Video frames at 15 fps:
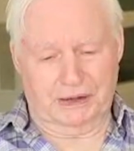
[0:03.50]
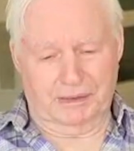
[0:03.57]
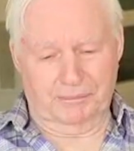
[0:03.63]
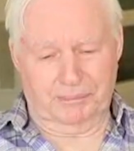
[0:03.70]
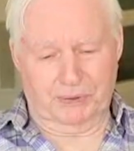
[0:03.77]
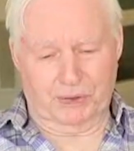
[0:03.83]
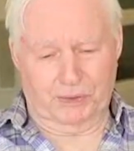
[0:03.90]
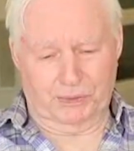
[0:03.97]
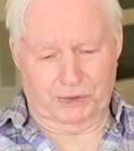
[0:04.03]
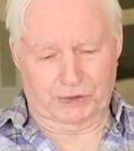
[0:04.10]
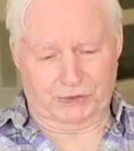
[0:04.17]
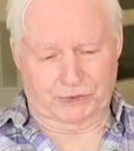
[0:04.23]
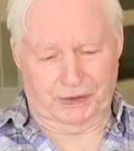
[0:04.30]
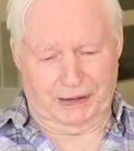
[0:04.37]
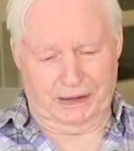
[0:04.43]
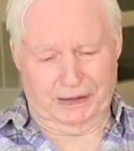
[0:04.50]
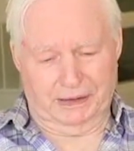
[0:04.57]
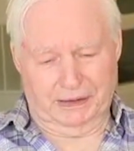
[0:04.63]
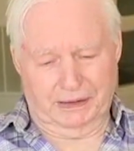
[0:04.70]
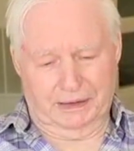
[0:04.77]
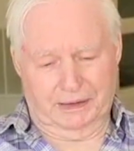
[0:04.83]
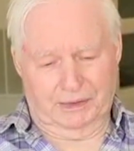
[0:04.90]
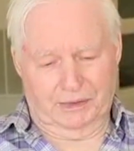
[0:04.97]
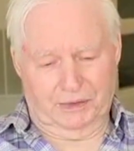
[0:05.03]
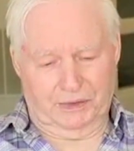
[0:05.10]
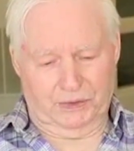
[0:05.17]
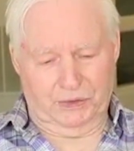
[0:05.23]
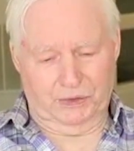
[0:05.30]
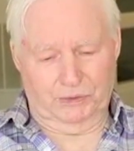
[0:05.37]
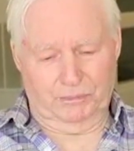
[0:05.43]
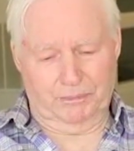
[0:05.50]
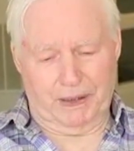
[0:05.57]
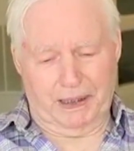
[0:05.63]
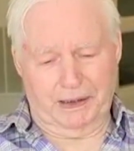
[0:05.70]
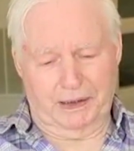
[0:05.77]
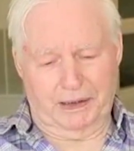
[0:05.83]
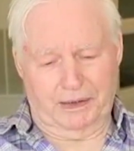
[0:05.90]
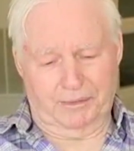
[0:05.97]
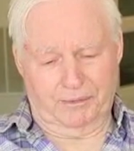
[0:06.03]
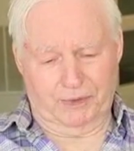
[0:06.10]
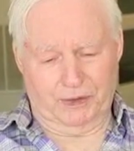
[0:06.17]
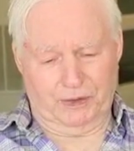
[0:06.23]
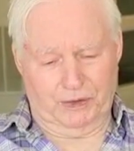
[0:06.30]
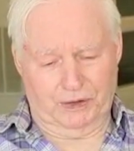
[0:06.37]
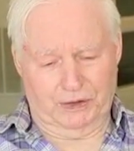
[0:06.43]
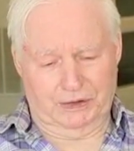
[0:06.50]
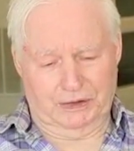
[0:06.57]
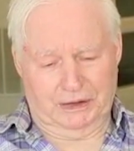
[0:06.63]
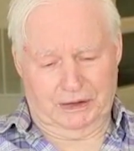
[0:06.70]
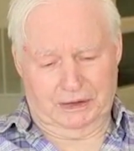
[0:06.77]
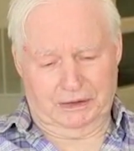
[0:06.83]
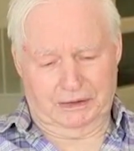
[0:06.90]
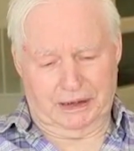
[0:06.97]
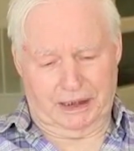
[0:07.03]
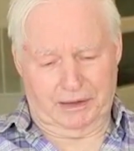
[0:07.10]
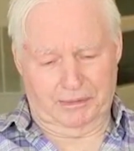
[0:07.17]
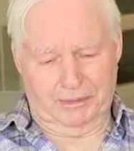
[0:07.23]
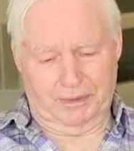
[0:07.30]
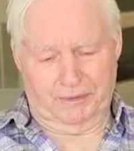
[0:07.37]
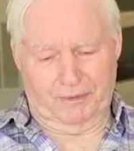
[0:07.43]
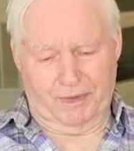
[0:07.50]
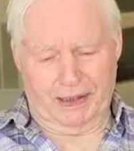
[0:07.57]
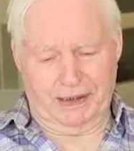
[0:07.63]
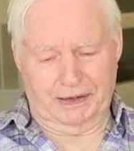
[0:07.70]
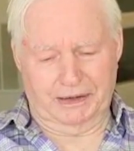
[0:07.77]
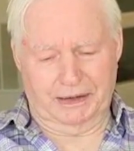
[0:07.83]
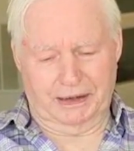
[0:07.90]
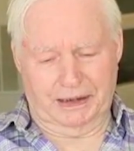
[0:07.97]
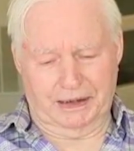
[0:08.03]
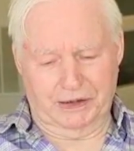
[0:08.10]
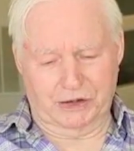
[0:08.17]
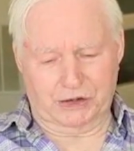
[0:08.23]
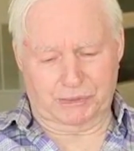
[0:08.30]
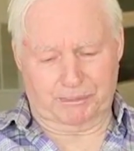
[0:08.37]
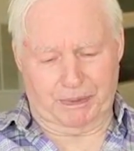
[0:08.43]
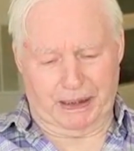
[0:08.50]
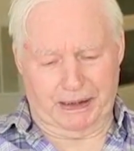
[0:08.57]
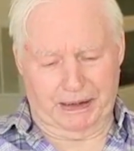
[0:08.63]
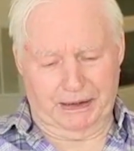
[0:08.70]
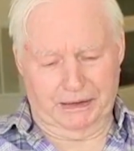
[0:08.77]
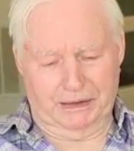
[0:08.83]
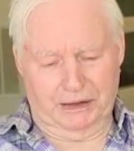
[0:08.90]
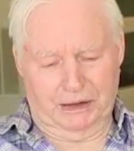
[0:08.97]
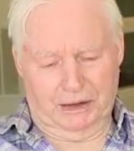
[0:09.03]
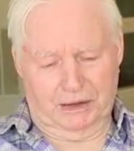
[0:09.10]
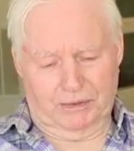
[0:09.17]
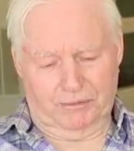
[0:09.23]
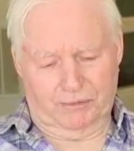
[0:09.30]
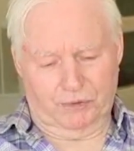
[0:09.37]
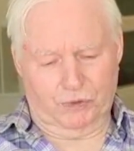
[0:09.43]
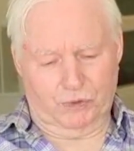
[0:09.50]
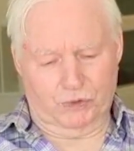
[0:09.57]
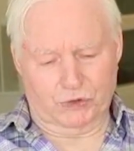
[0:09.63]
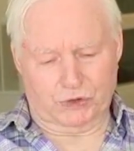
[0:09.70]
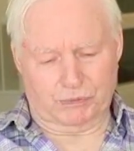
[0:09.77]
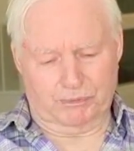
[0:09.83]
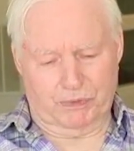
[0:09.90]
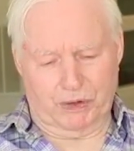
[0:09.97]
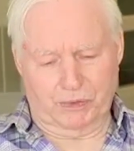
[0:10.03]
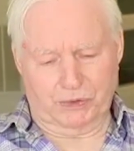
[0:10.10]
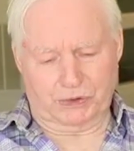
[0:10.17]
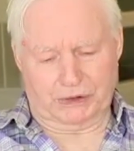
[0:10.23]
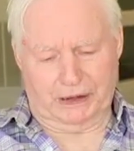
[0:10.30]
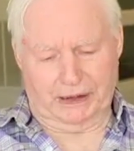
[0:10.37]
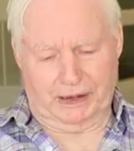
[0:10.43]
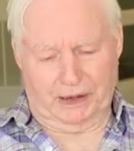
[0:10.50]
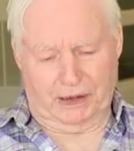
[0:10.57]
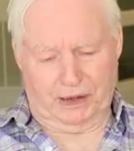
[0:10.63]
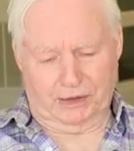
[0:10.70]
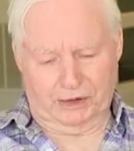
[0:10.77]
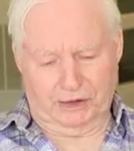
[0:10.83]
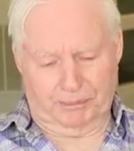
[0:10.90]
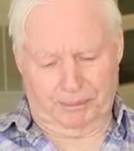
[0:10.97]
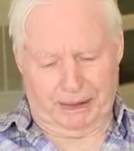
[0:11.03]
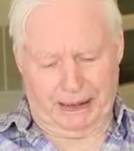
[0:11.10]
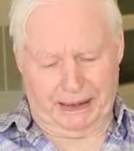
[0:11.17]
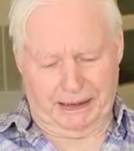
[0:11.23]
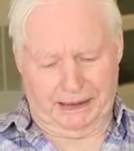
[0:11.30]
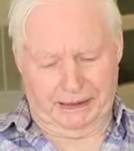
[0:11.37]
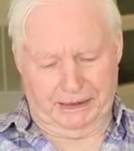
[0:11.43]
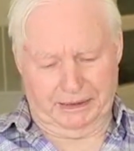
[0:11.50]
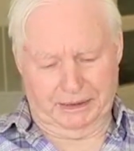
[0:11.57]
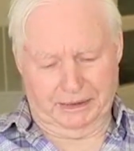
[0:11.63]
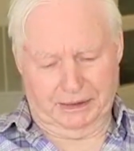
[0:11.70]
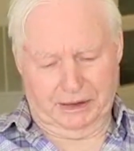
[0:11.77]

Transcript: in poetry. You may have heard that the rain in Spain falls mostly on the plain,